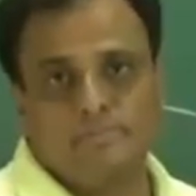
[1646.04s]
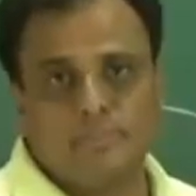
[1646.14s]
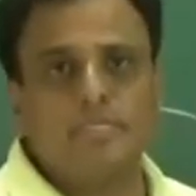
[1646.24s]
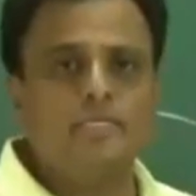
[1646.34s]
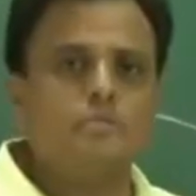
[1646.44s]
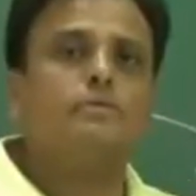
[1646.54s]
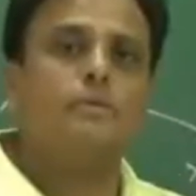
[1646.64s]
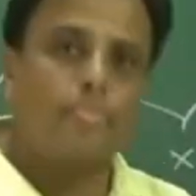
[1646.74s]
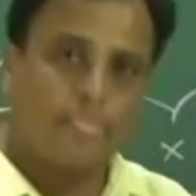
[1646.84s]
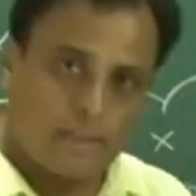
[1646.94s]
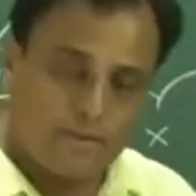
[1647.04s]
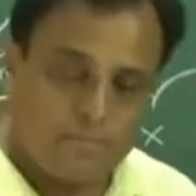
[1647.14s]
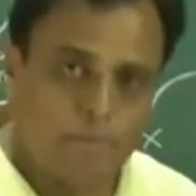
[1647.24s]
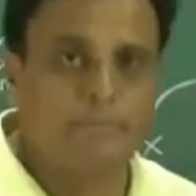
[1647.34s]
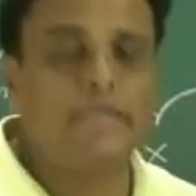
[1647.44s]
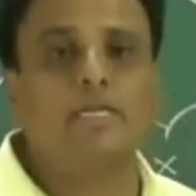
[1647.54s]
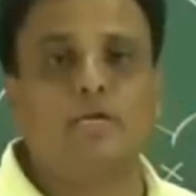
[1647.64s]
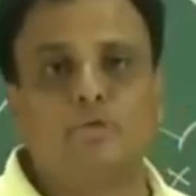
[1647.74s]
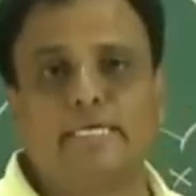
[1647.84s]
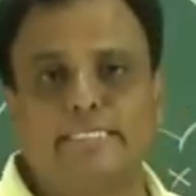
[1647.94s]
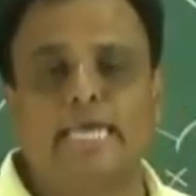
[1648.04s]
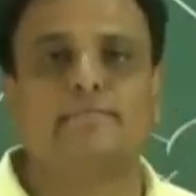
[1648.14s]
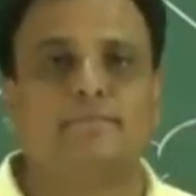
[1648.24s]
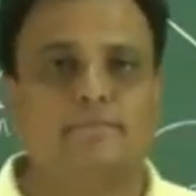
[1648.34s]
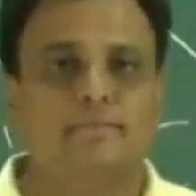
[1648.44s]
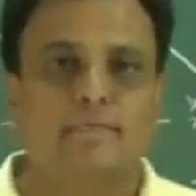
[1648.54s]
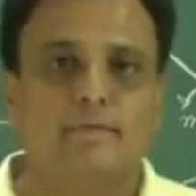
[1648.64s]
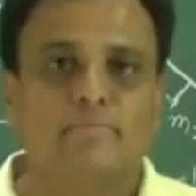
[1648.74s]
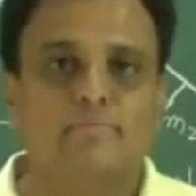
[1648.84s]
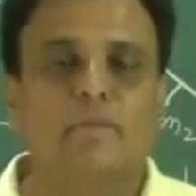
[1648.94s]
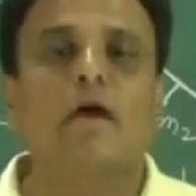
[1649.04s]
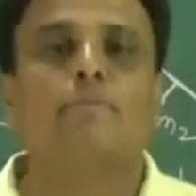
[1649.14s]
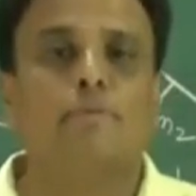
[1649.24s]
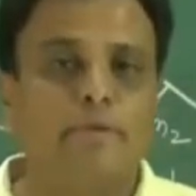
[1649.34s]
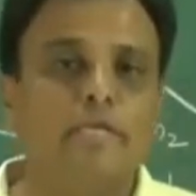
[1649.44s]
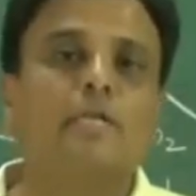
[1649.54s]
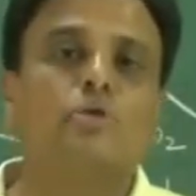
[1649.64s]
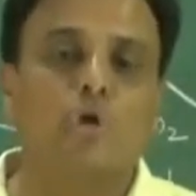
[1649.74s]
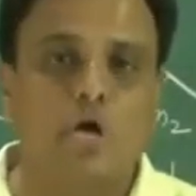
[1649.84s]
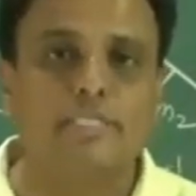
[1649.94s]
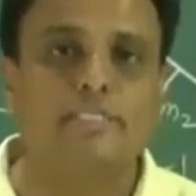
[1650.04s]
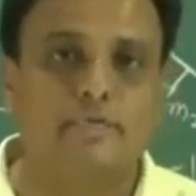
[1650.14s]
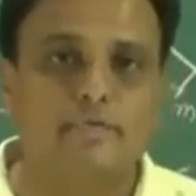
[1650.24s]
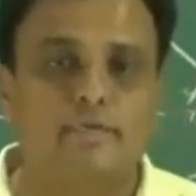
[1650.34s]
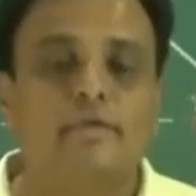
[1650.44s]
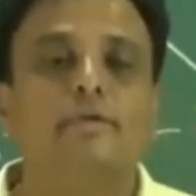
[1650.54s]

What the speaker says: that is perpendicular to x-axis or perpendicular to horizontal,